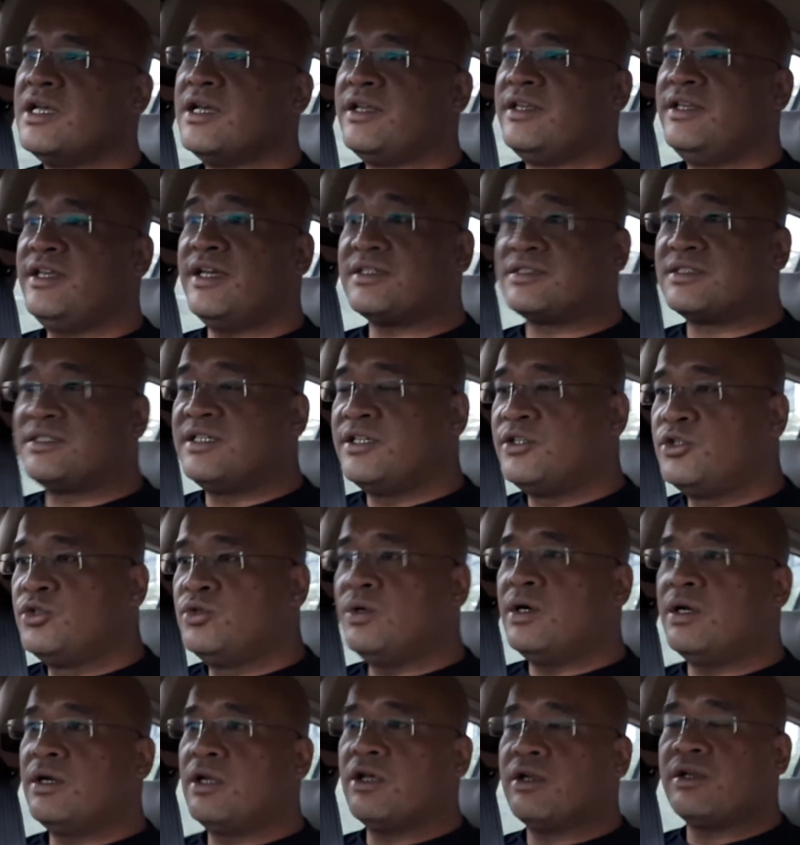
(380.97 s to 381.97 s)
Yes, they
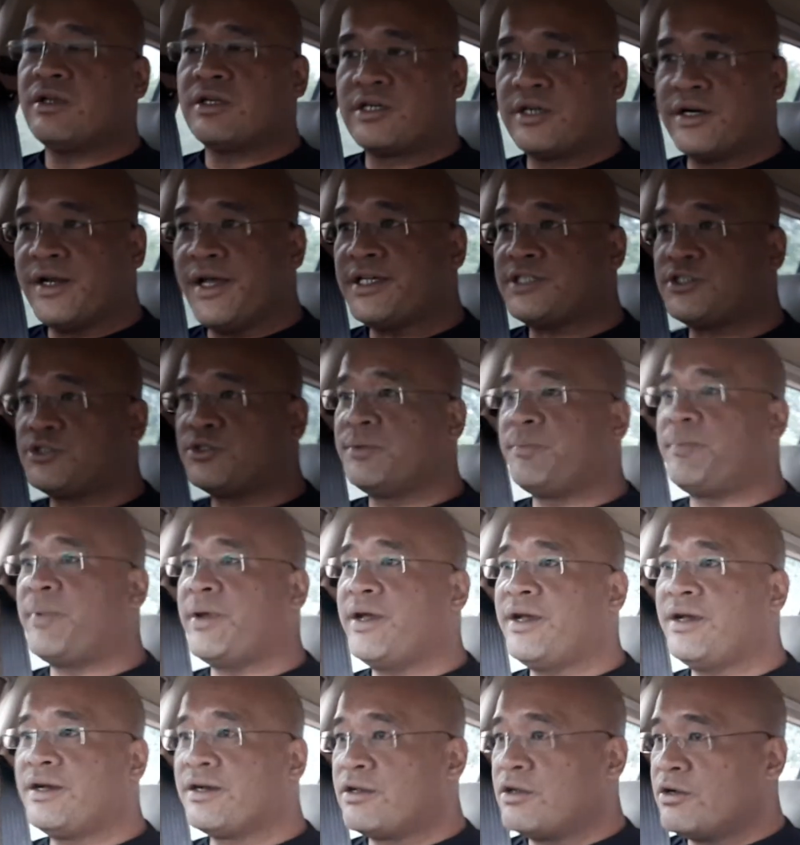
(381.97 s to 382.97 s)
do a lot of crash
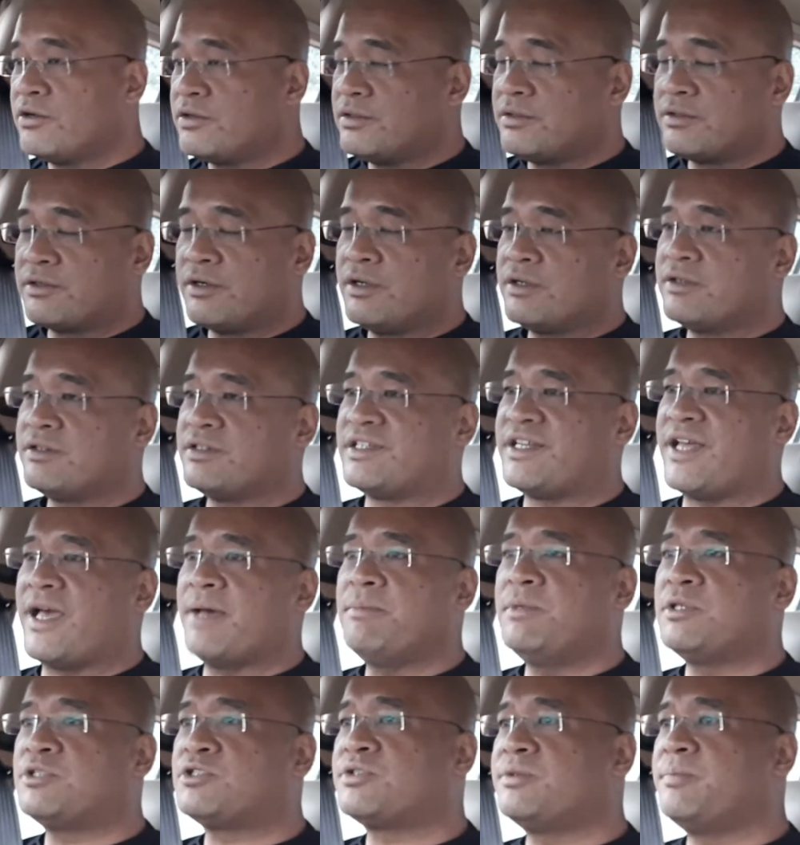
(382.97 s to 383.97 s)
repair, a lot of
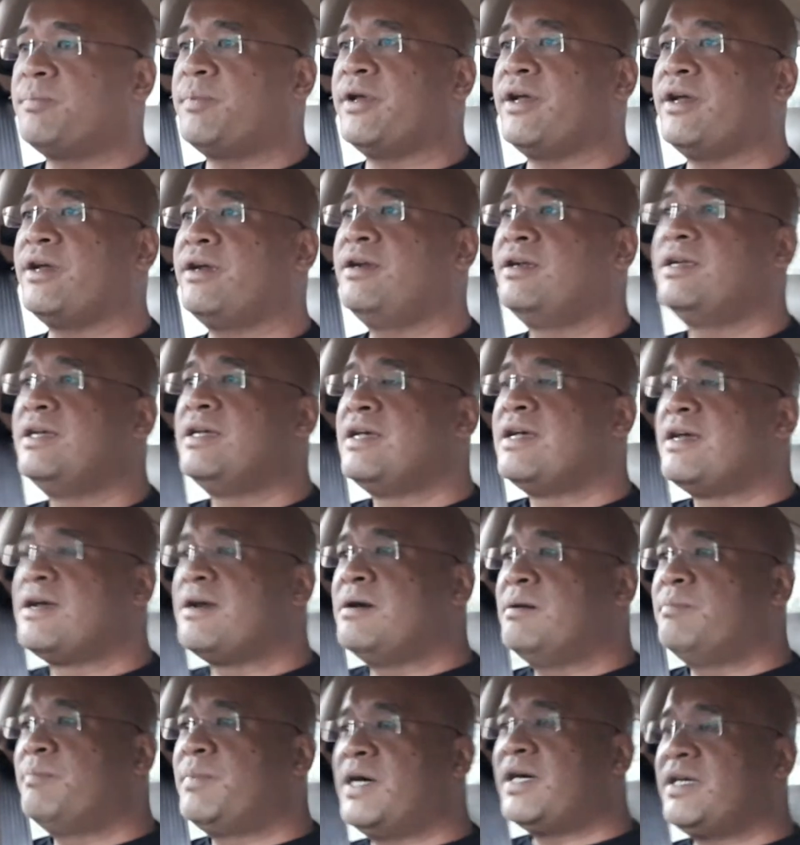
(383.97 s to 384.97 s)
damage repair,
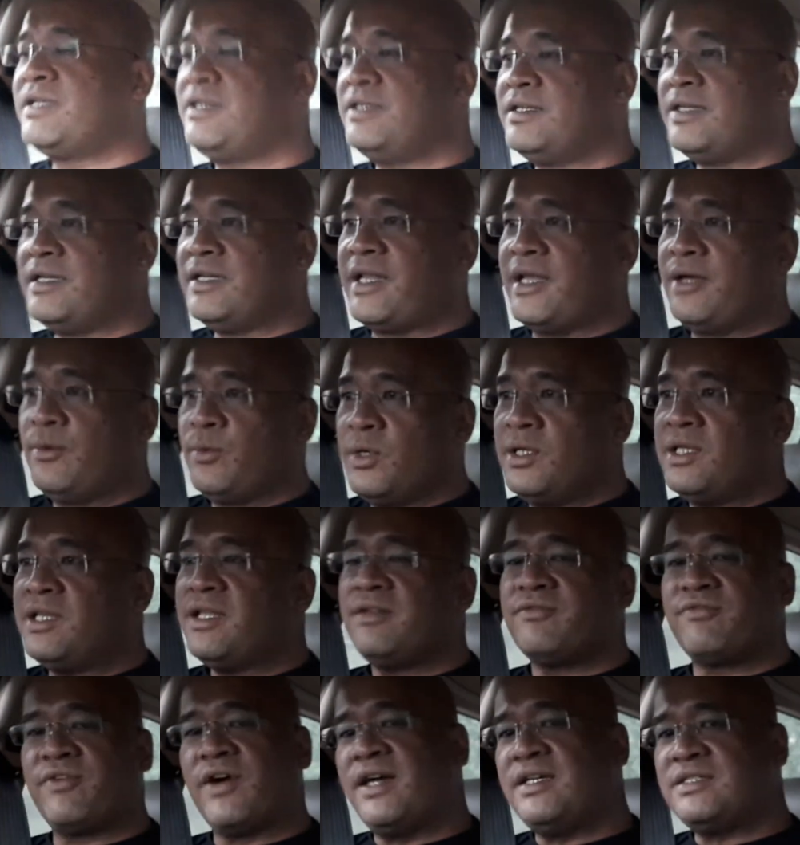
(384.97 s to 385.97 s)
but they will
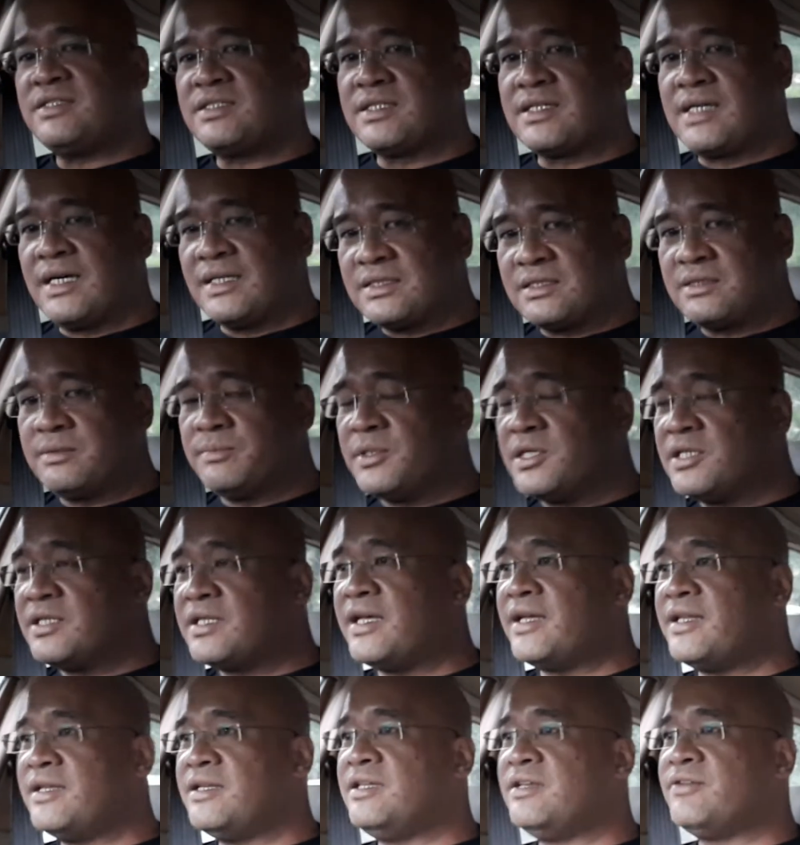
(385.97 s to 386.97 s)
advise the customer
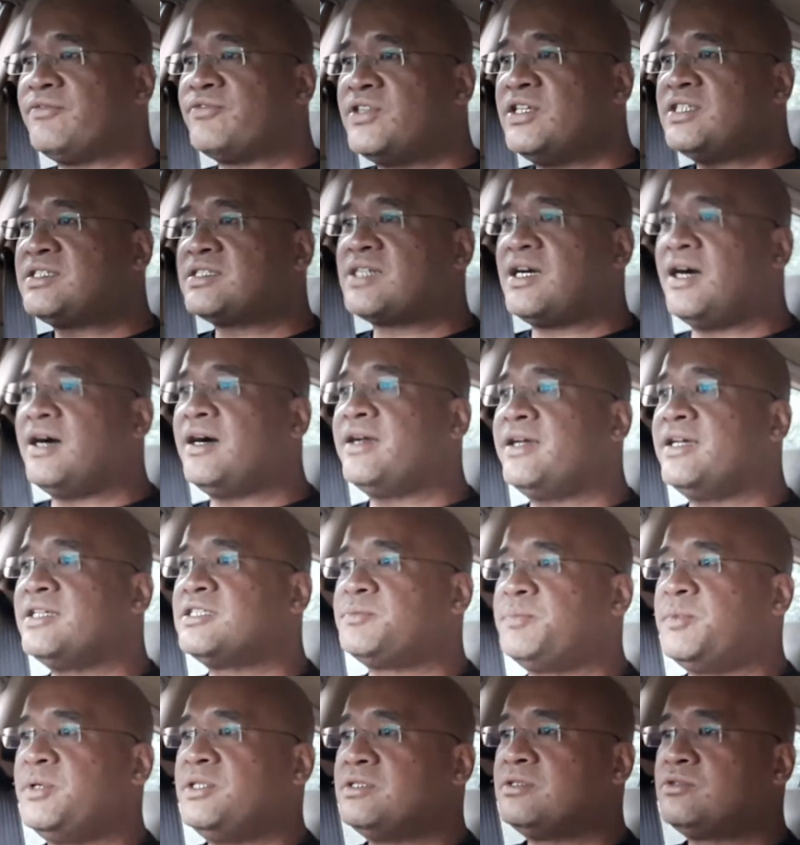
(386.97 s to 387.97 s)
that if this car has
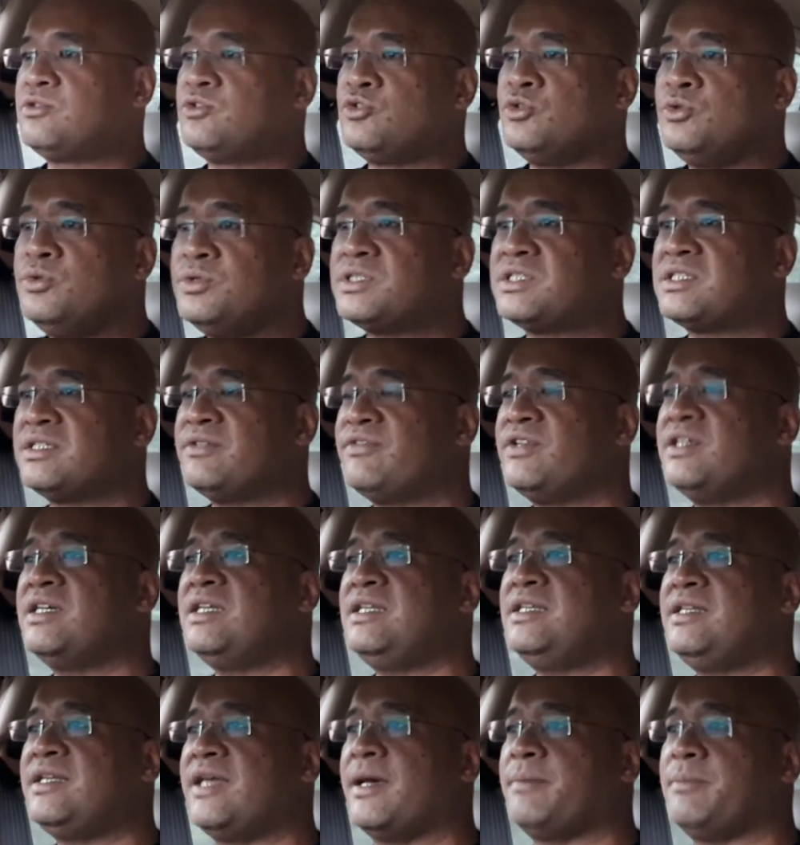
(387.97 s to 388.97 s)
been too
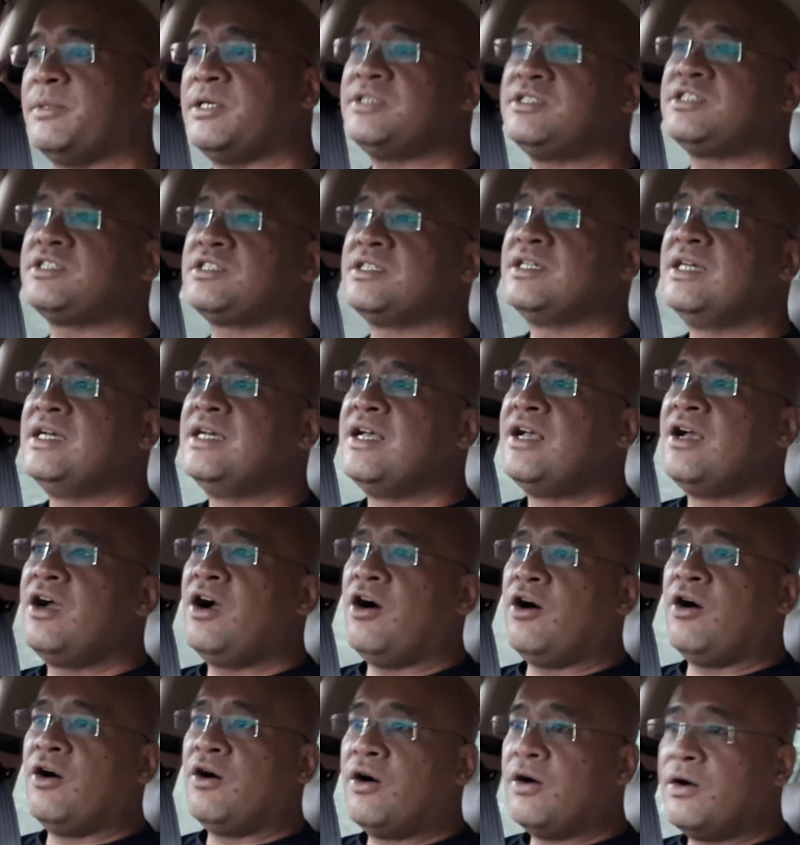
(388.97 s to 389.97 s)
severely damaged,
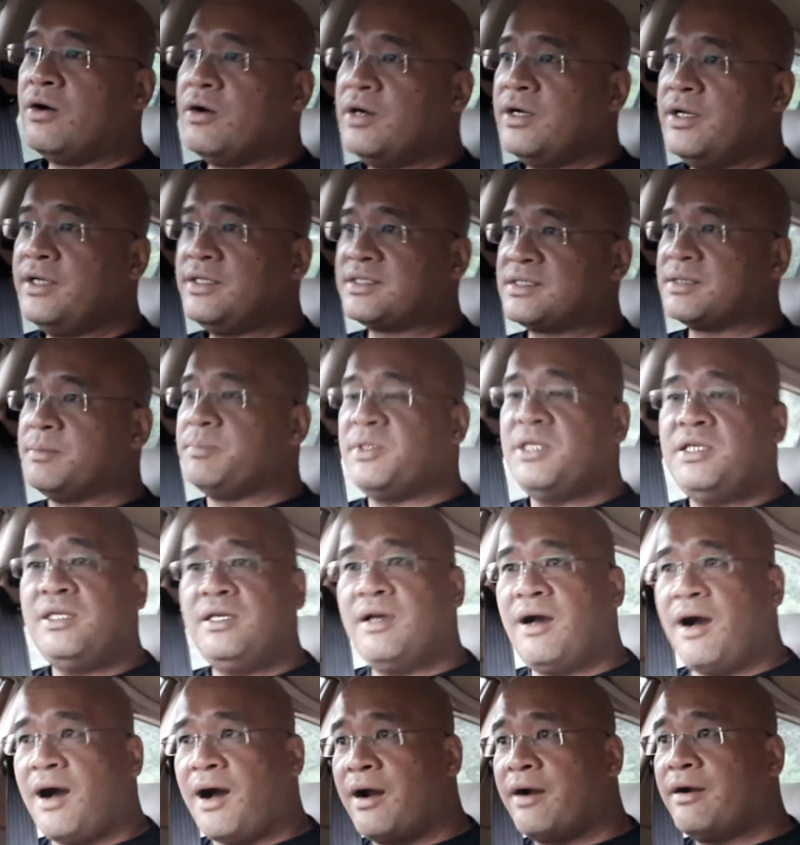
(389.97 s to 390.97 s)
or it's a
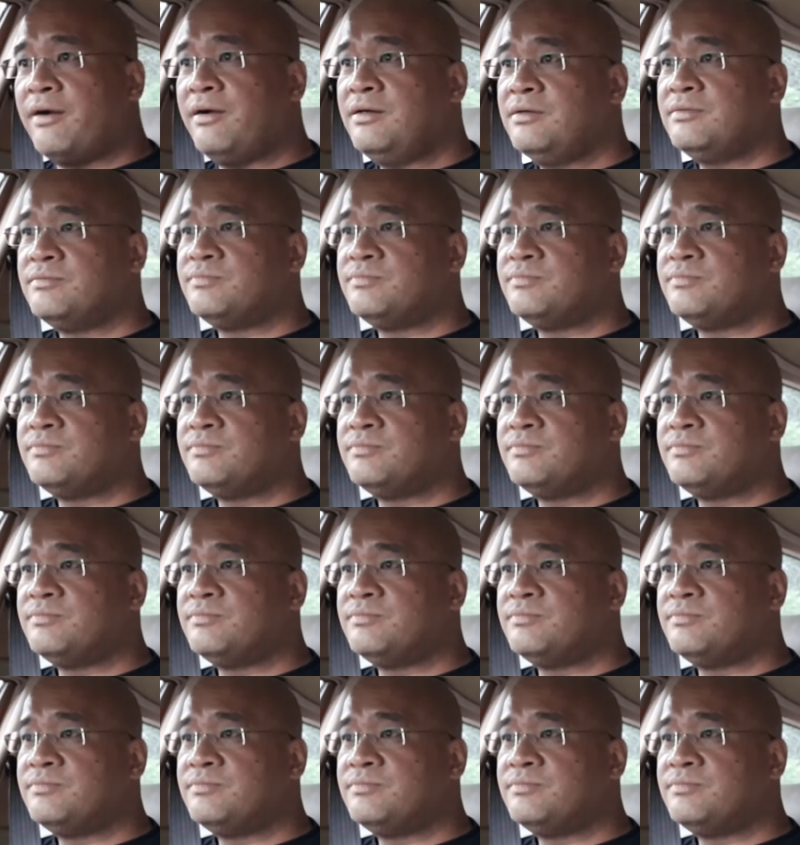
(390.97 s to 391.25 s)
BER,